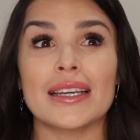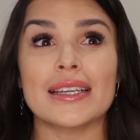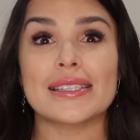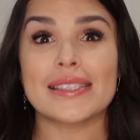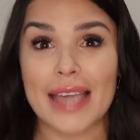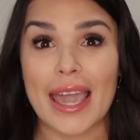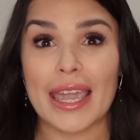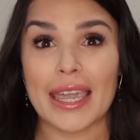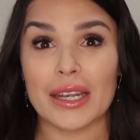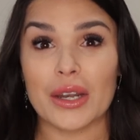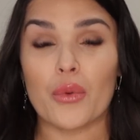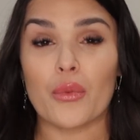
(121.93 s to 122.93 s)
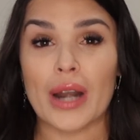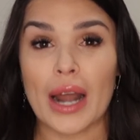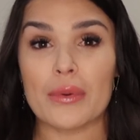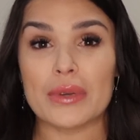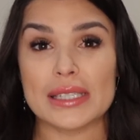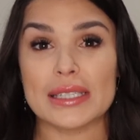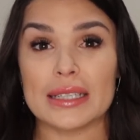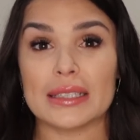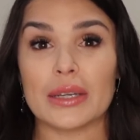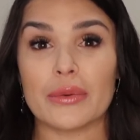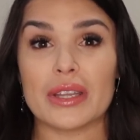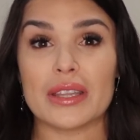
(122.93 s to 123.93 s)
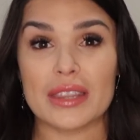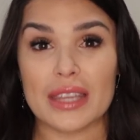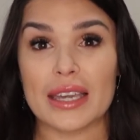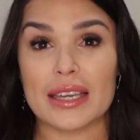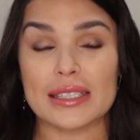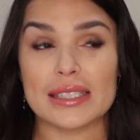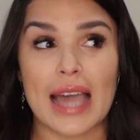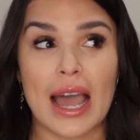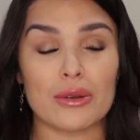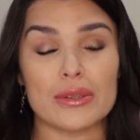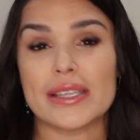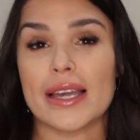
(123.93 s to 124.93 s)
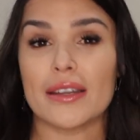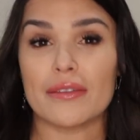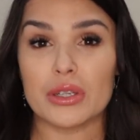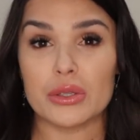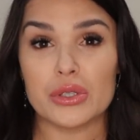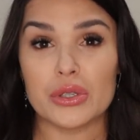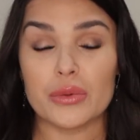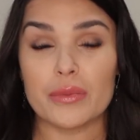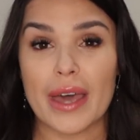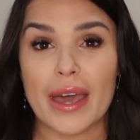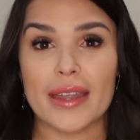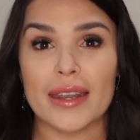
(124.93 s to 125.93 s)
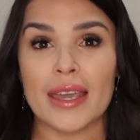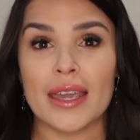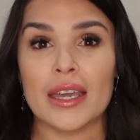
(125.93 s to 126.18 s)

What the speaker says: sane when I was dealing with things outside of YouTube, that